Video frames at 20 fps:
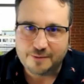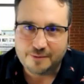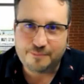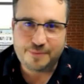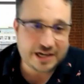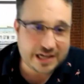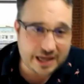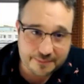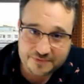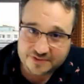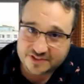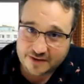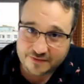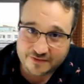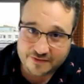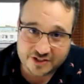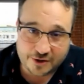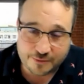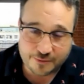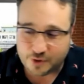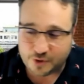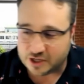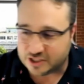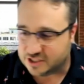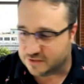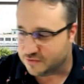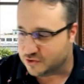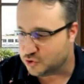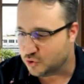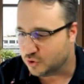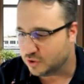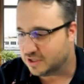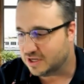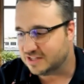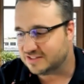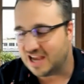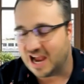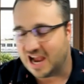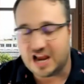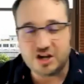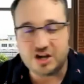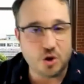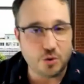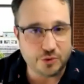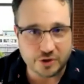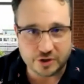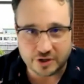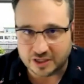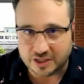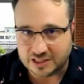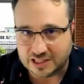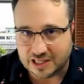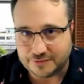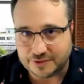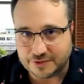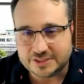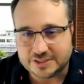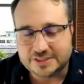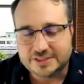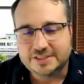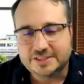Pick up the 77 Productivity Shortcuts. I know you're going to love it.